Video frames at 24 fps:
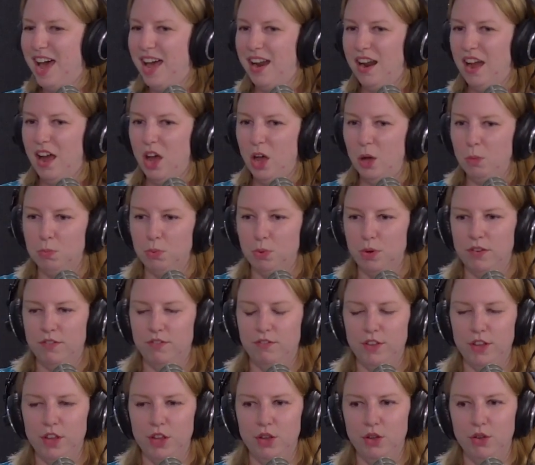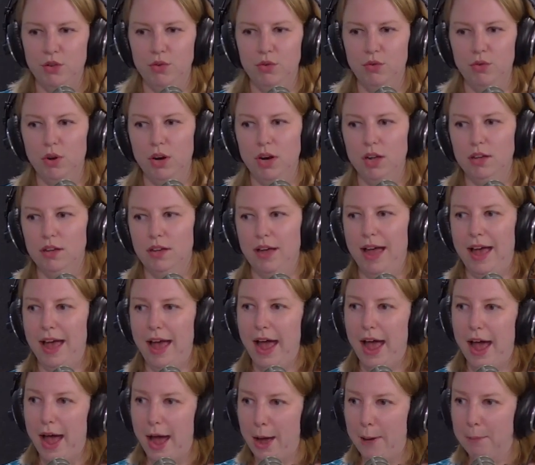that help review
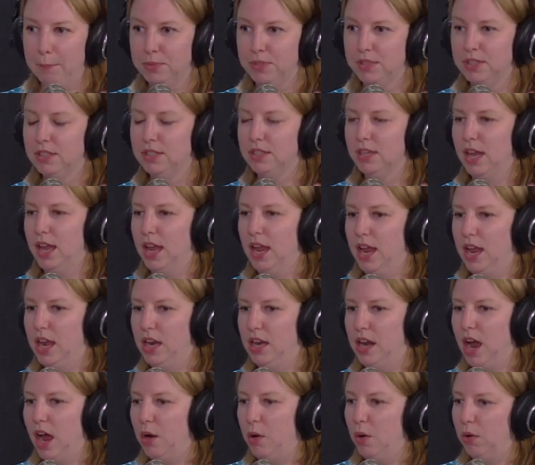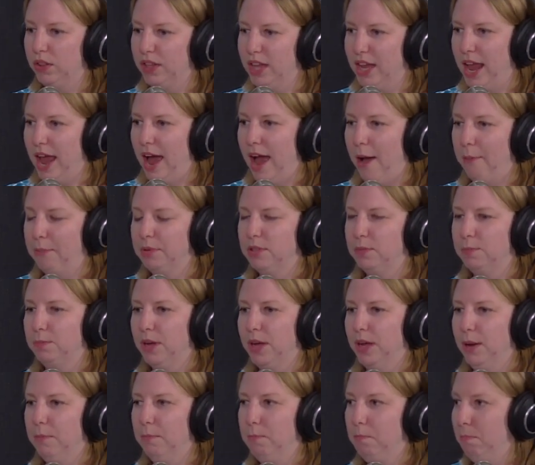apps and not only apps,
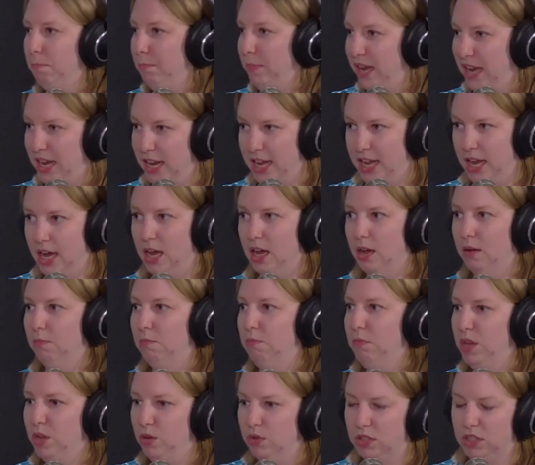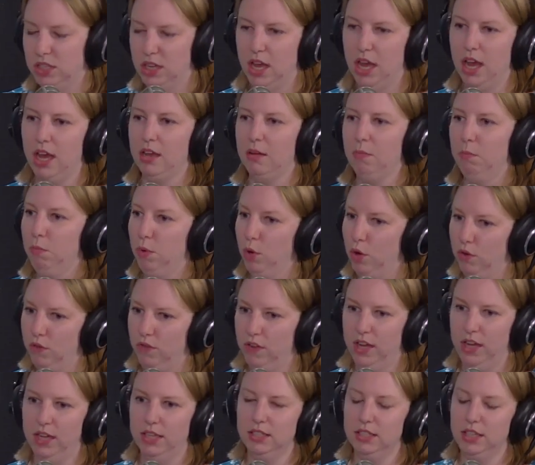but media, music,
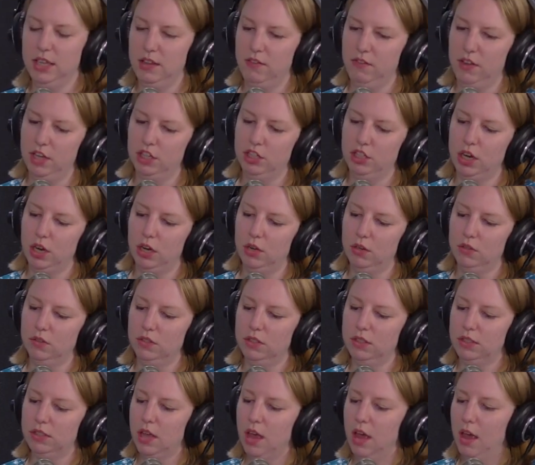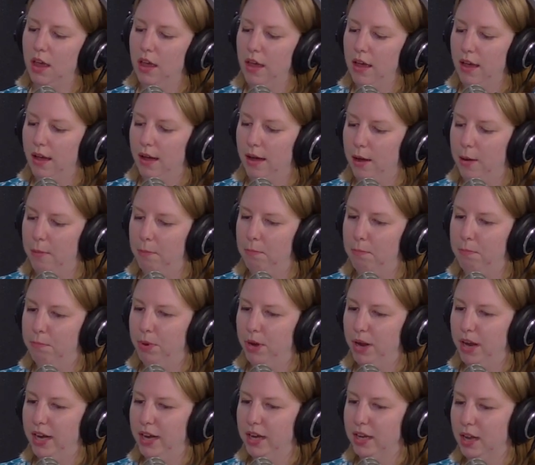movies, TV shows um,
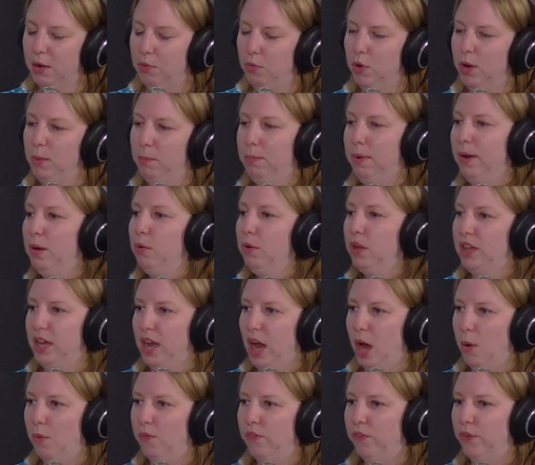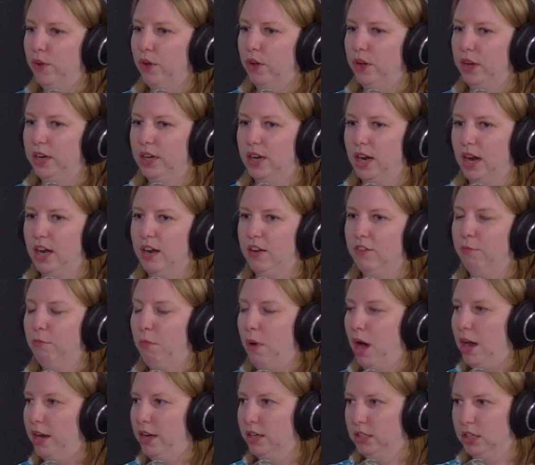but can re- be really helpful in kind of
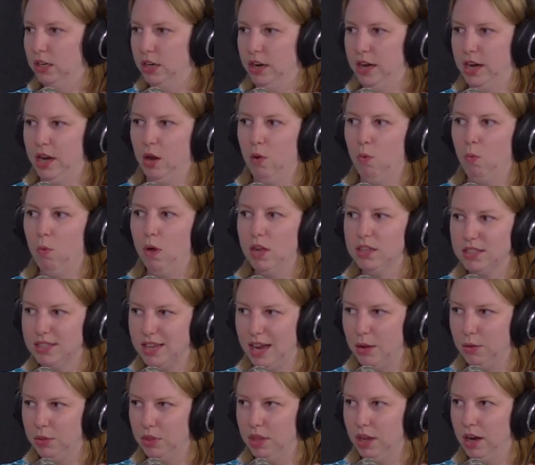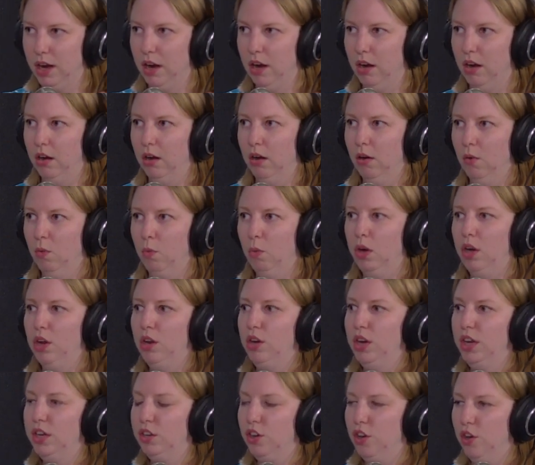monitoring what's out there, what do
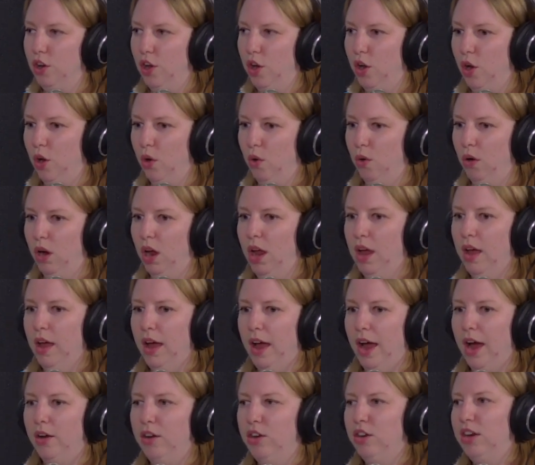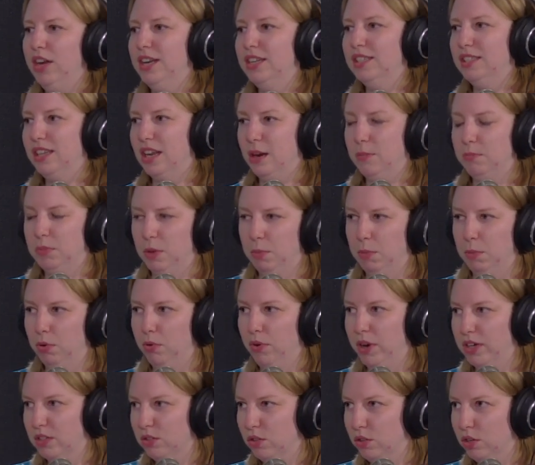you need to know, how do you need to set up the
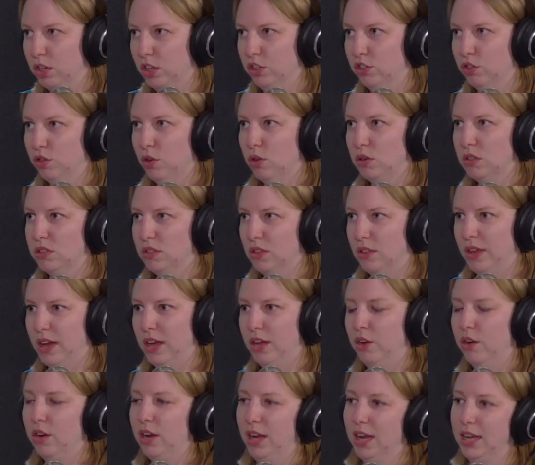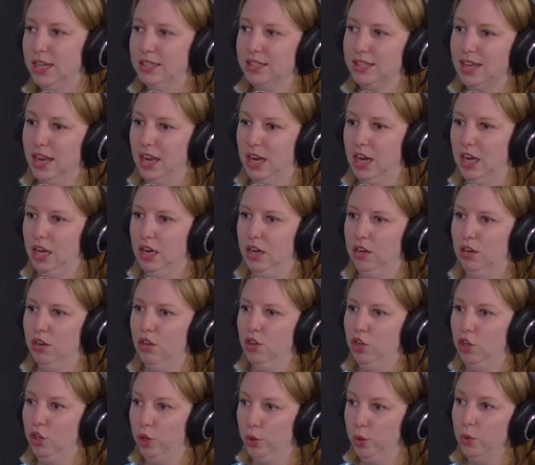parental control so that your kids can
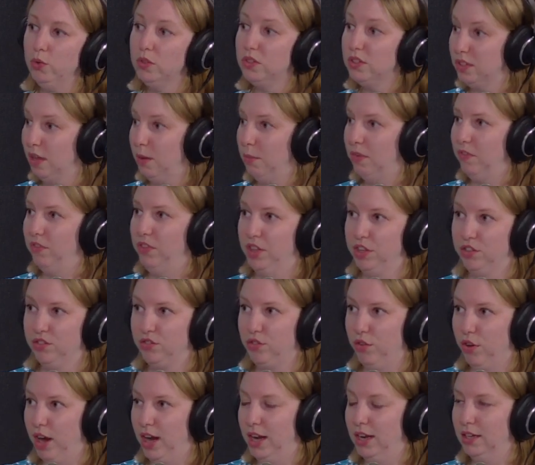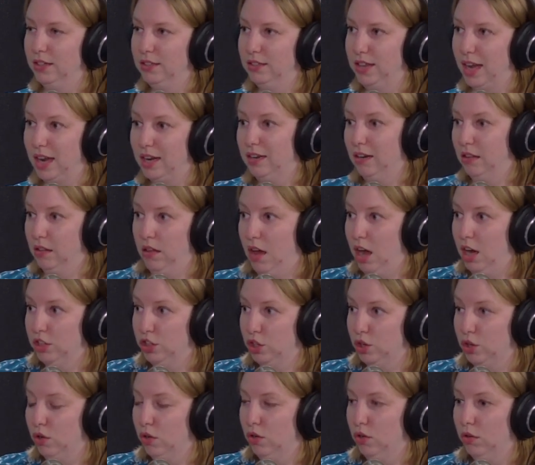use some of these great
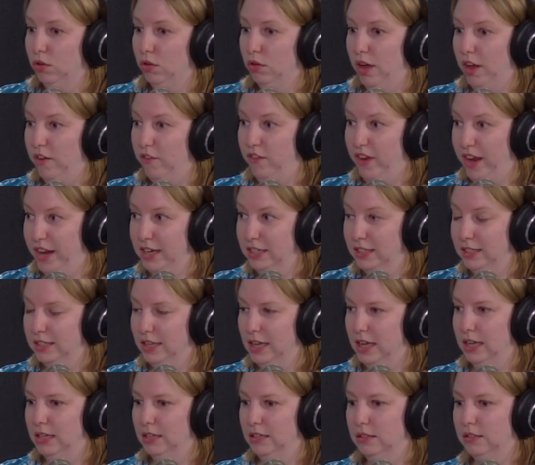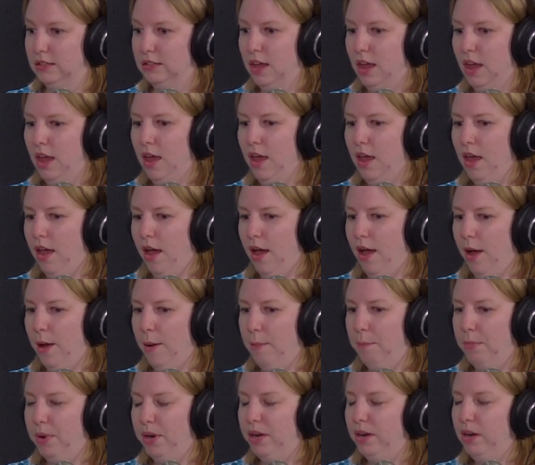technological advances,
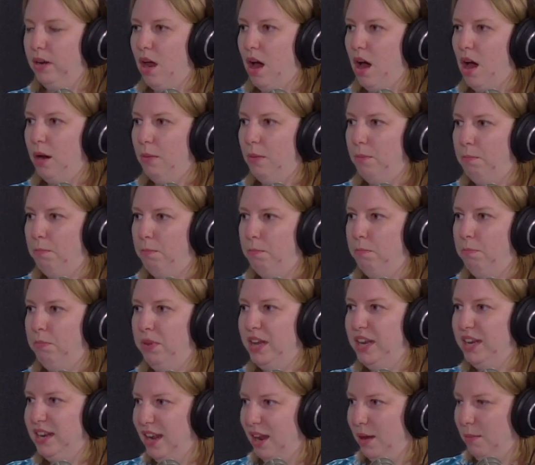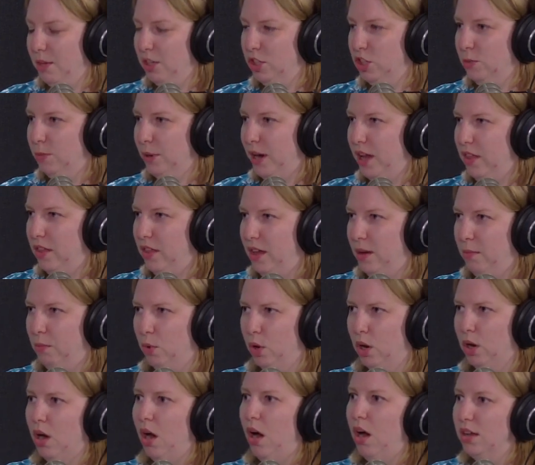um, but not be damaged by
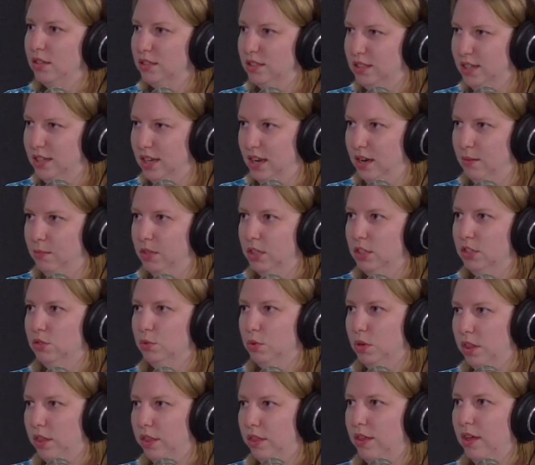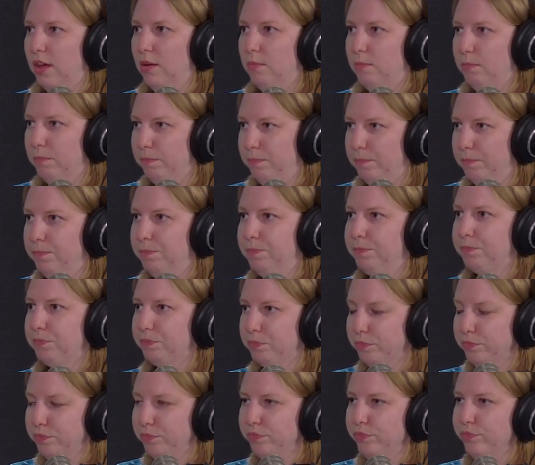them or cause damage with them.
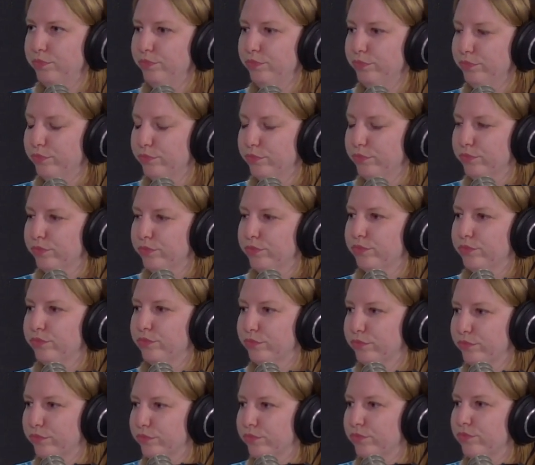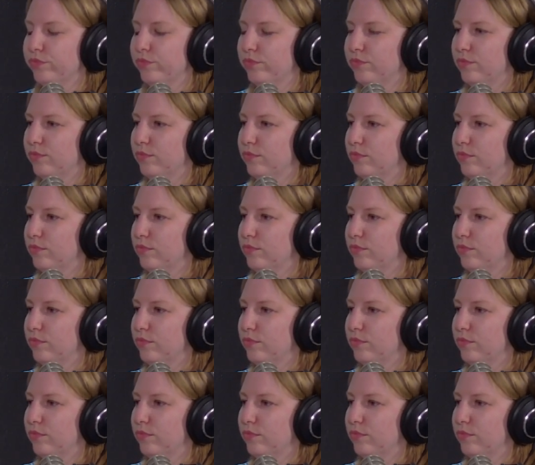I think that um,